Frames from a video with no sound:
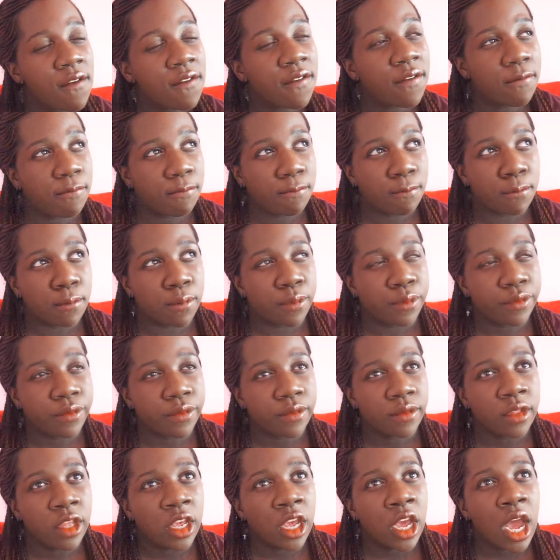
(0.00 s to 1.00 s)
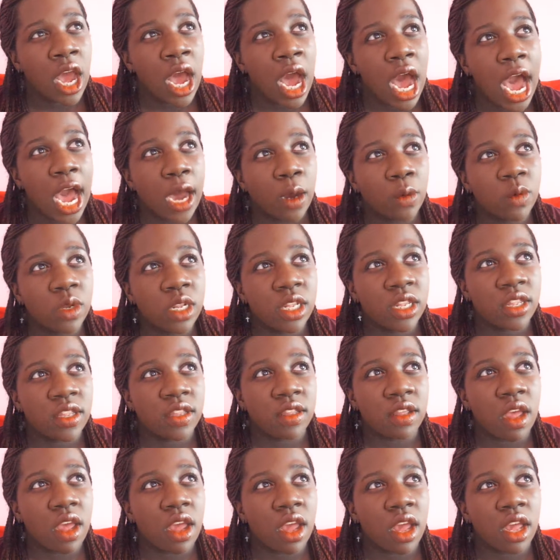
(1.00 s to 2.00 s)
hmm, I would
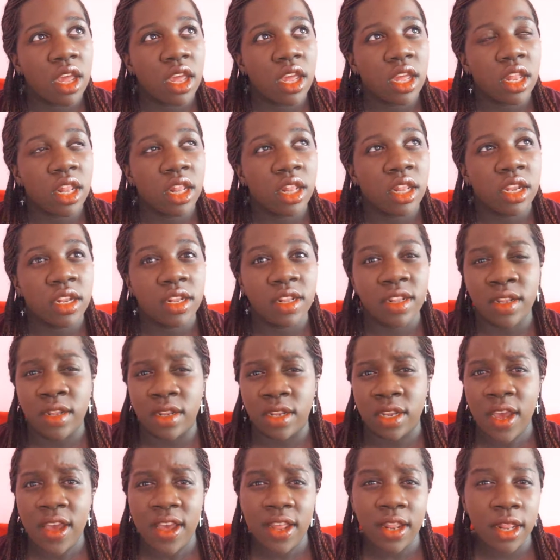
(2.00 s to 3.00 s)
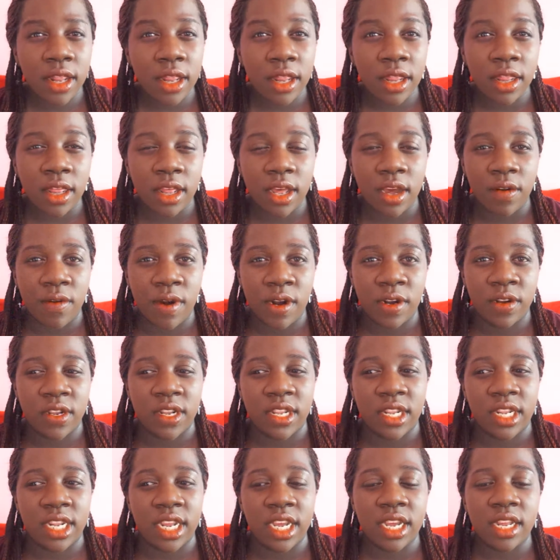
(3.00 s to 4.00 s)
say the tenth, around
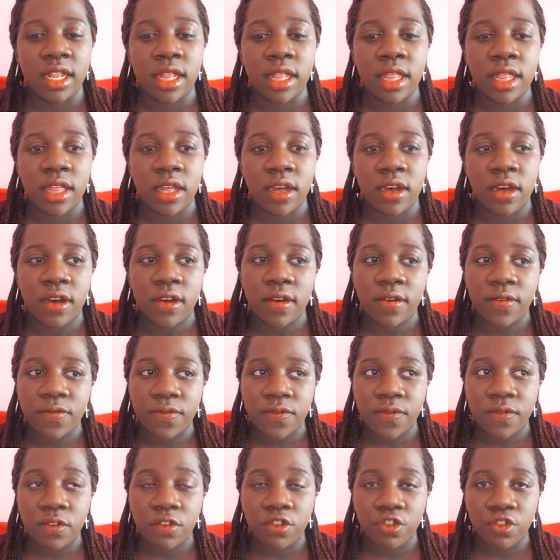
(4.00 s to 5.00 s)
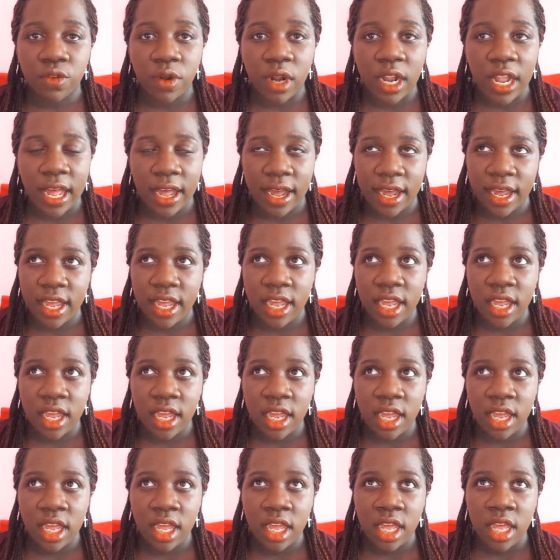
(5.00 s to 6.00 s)
the tenth of July,
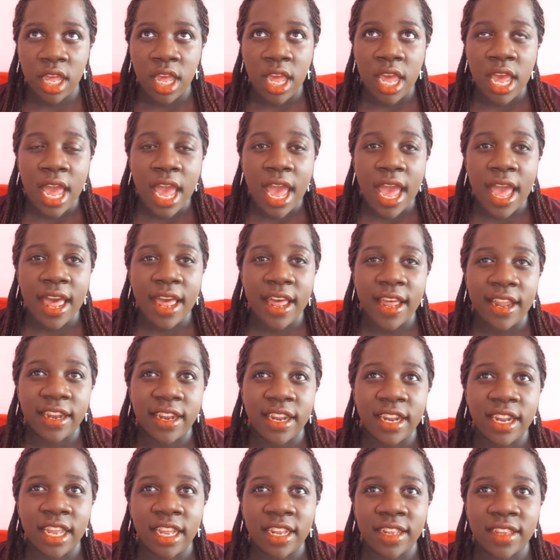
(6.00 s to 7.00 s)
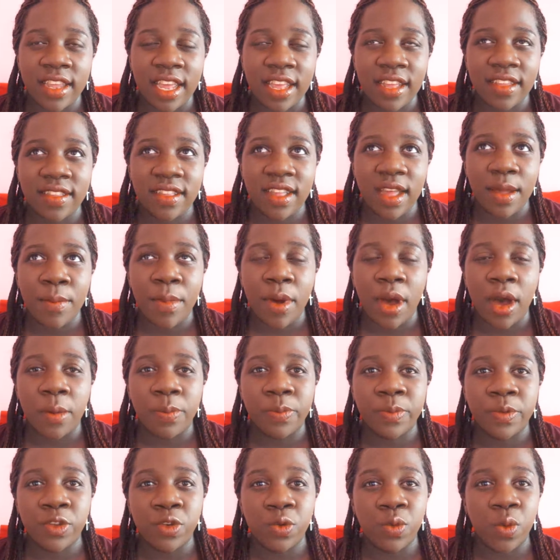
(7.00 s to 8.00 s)
and it takes them
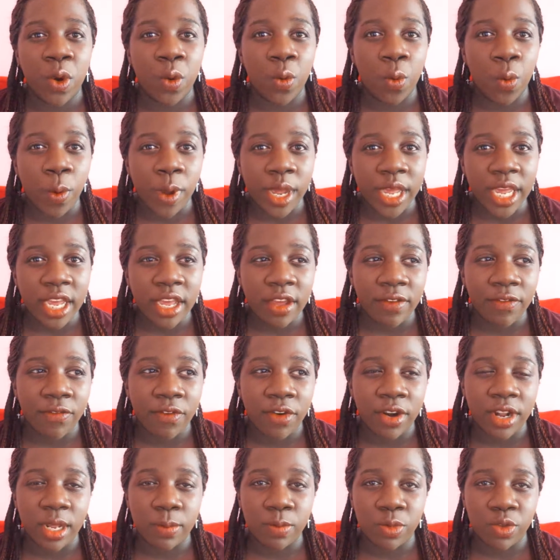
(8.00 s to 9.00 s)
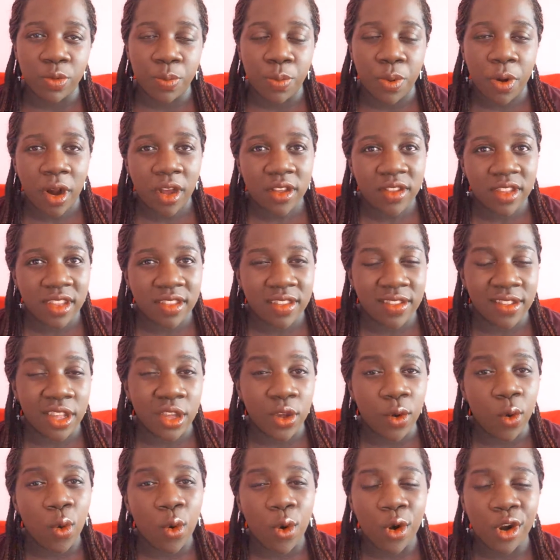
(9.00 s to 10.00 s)
up to a week for them to process
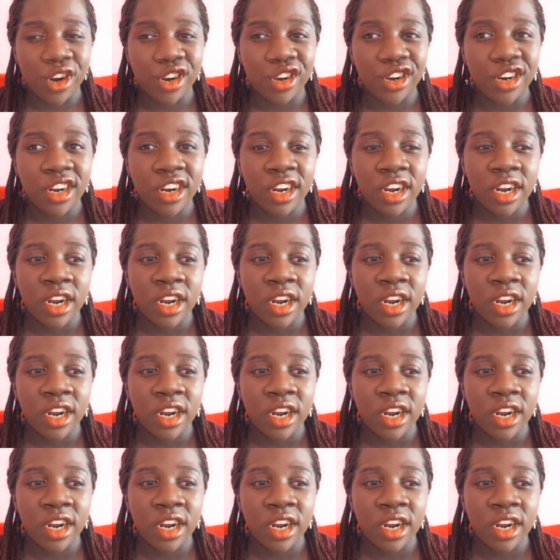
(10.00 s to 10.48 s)
the order